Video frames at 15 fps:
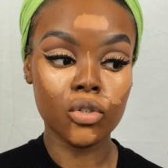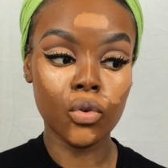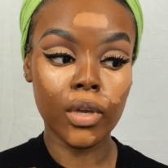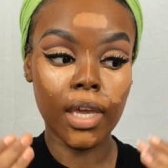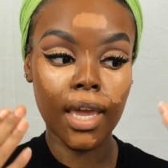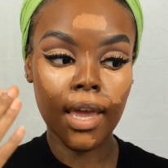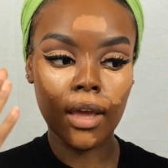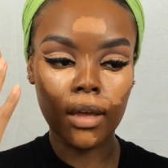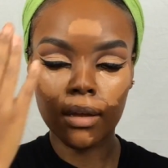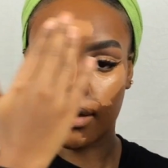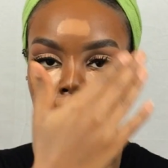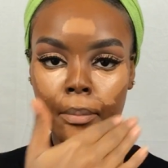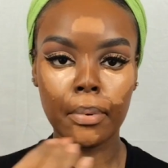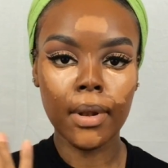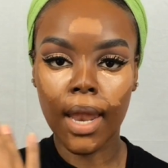You can't
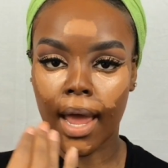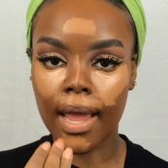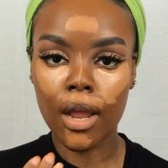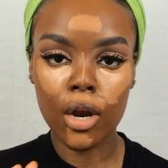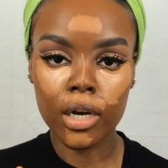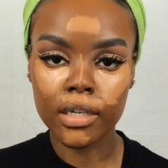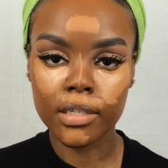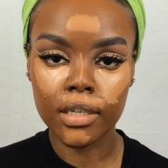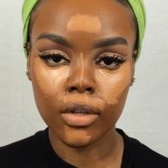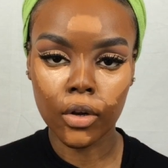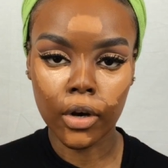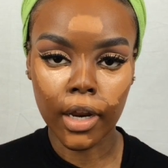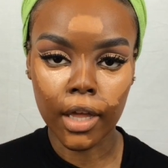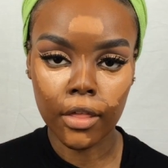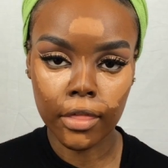apply a
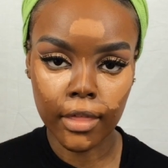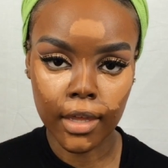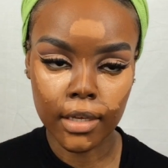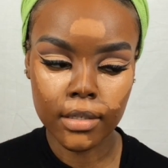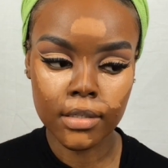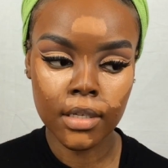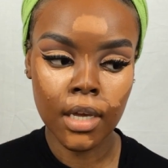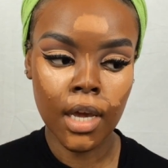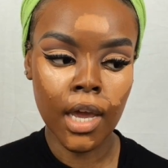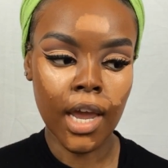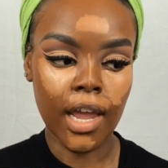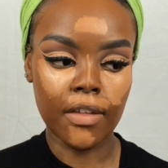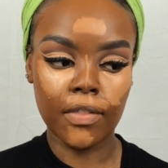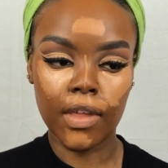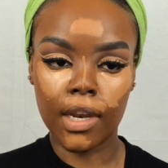concealer like this
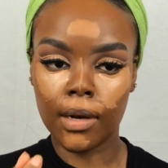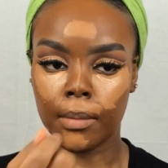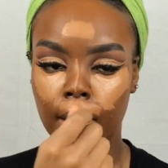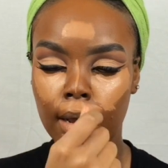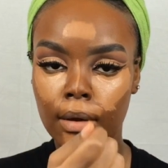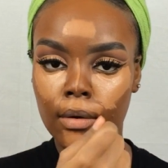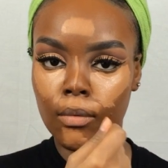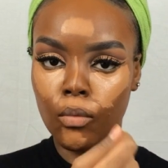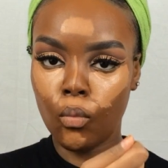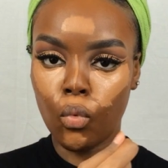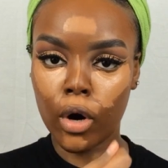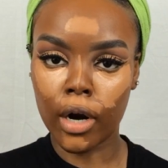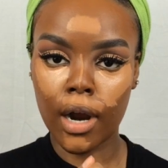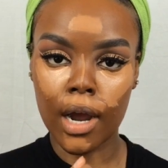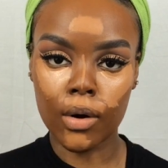and then
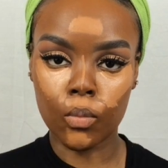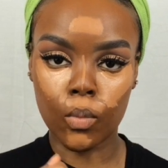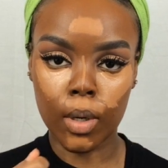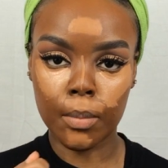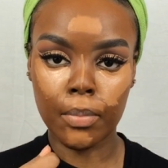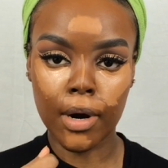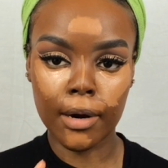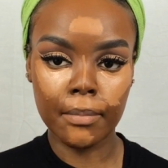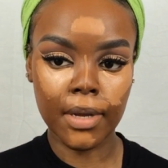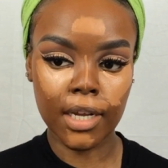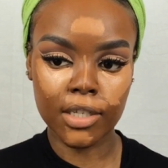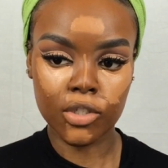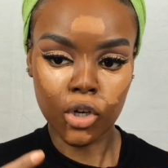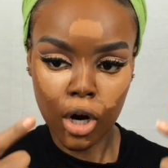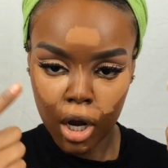work on one part
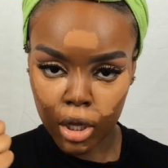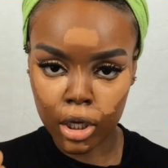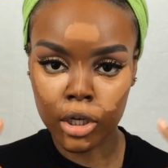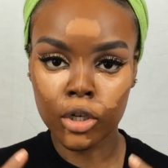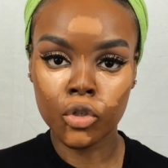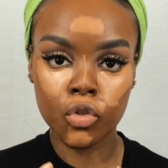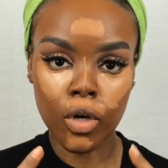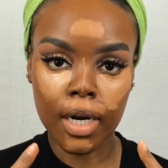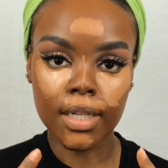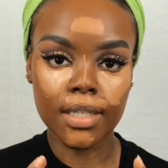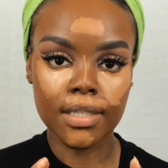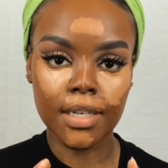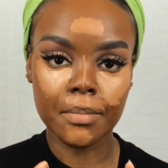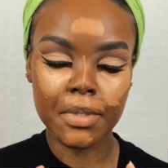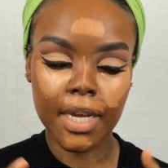because they're all going to dry at the
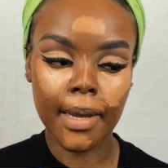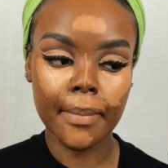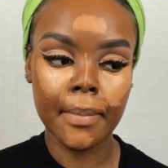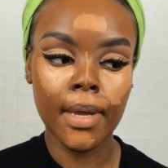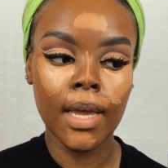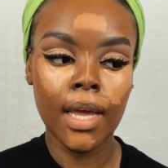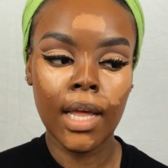same time,